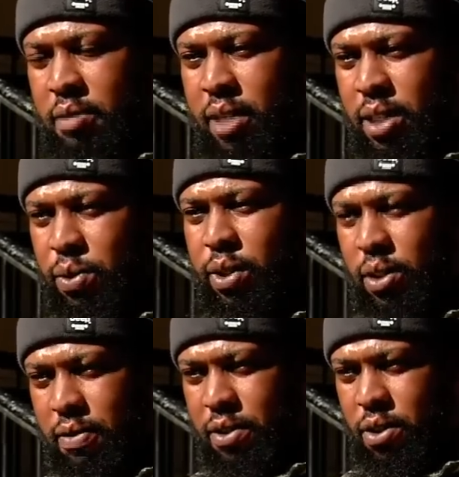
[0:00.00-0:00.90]
But
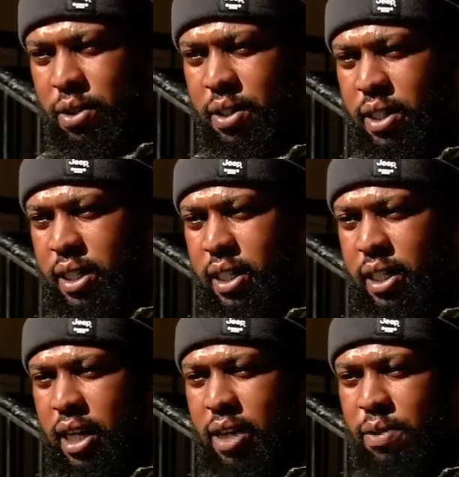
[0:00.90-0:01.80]
we'll, of course,
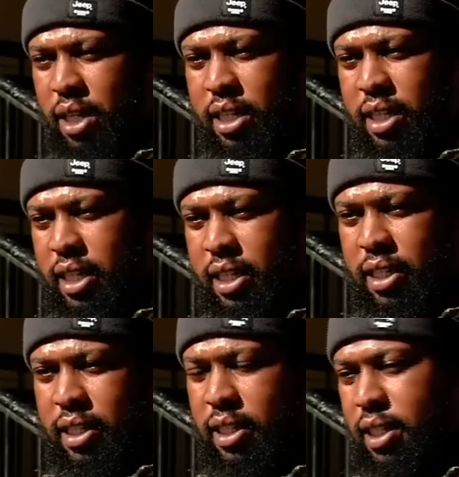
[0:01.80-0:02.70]
uh, await
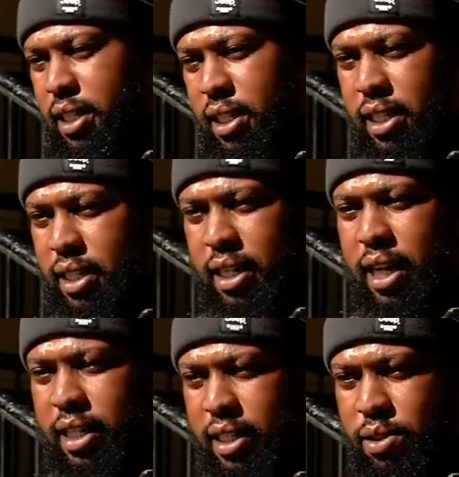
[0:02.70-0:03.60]
the, the
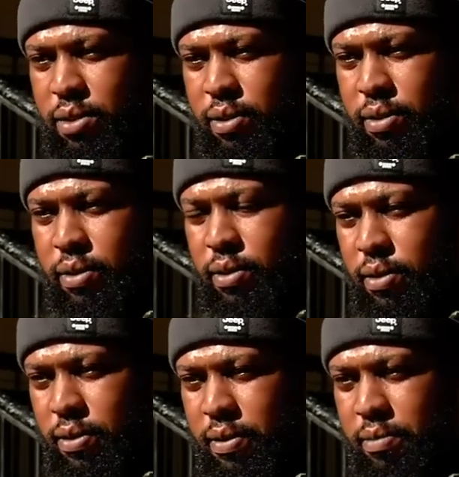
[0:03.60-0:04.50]
trial to
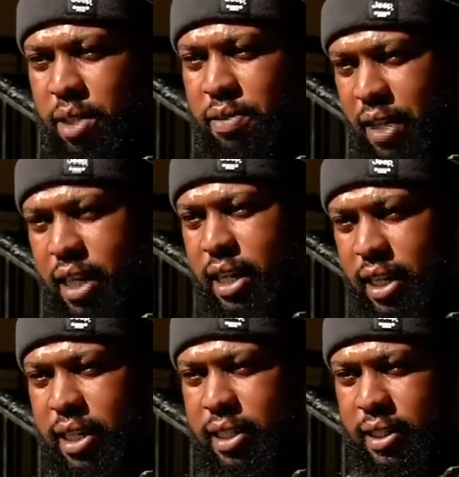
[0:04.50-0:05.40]
be
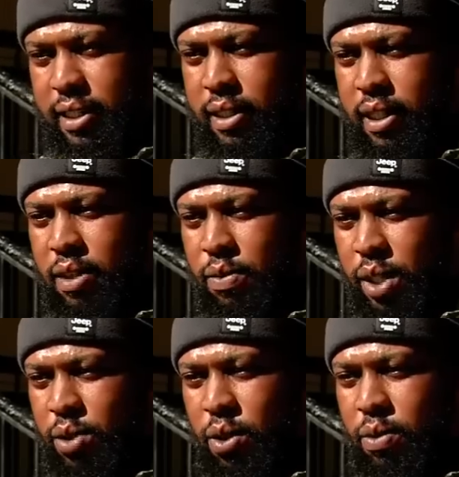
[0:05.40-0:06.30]
finalized.
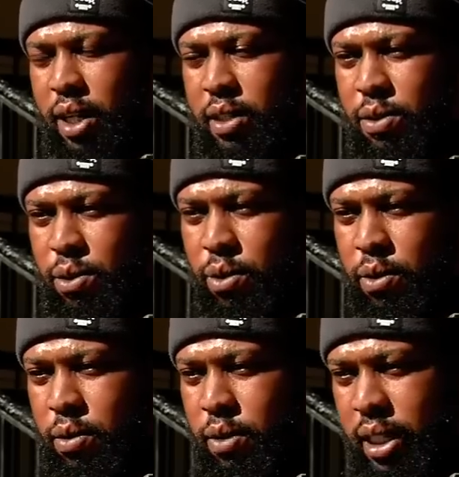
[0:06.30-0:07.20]
We don't want
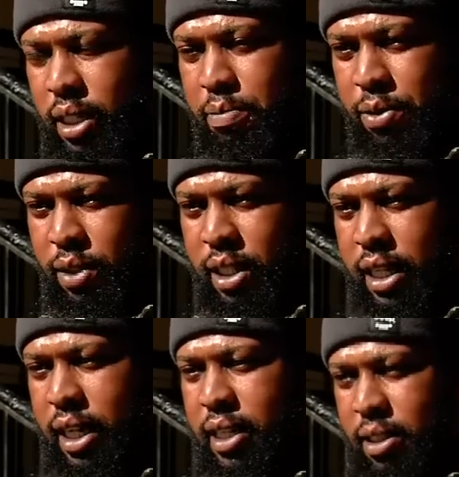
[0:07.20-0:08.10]
to uh, put the
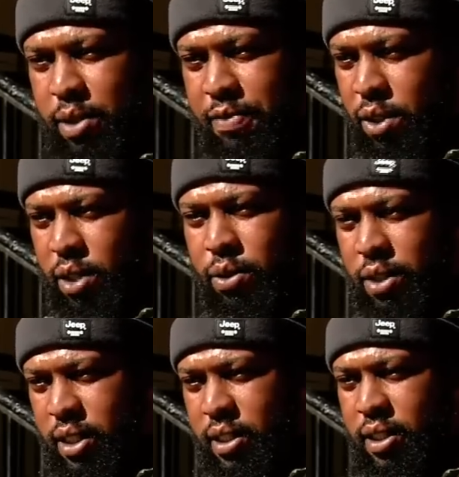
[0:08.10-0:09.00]
cart before the
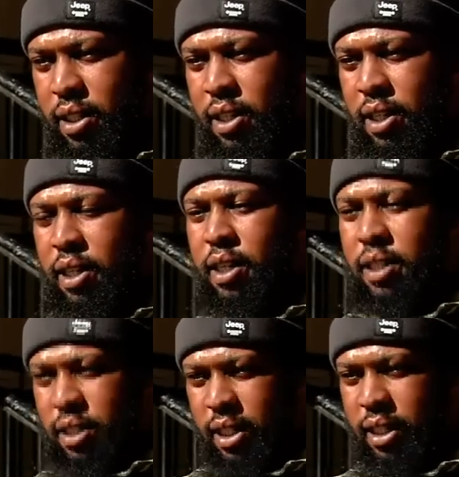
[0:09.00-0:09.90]
horses. Mm.
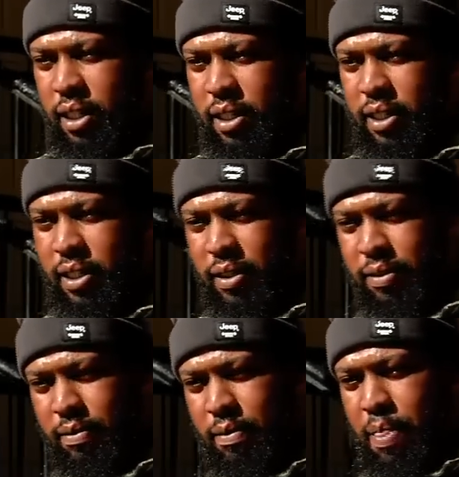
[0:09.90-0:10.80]
Yes.
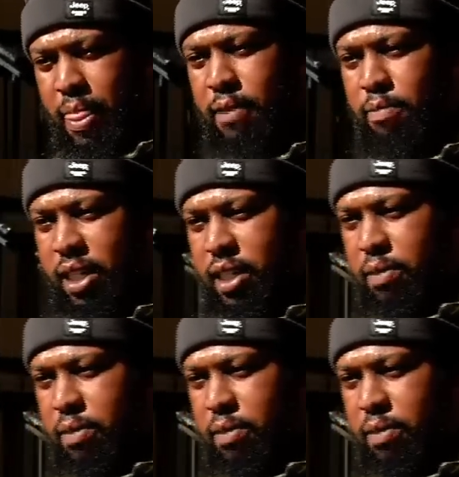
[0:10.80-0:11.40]
Thank you so much. Much